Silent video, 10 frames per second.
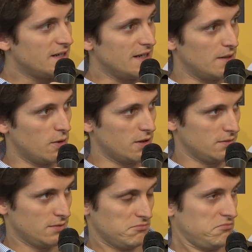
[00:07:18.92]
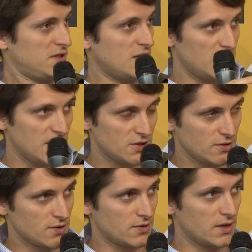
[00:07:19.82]
And what
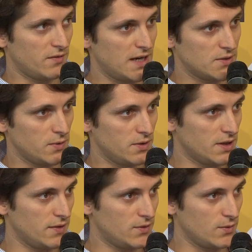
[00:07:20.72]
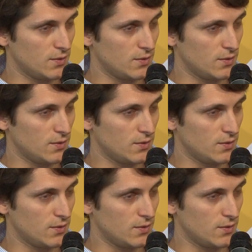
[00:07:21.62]
suggestions or advice would you give to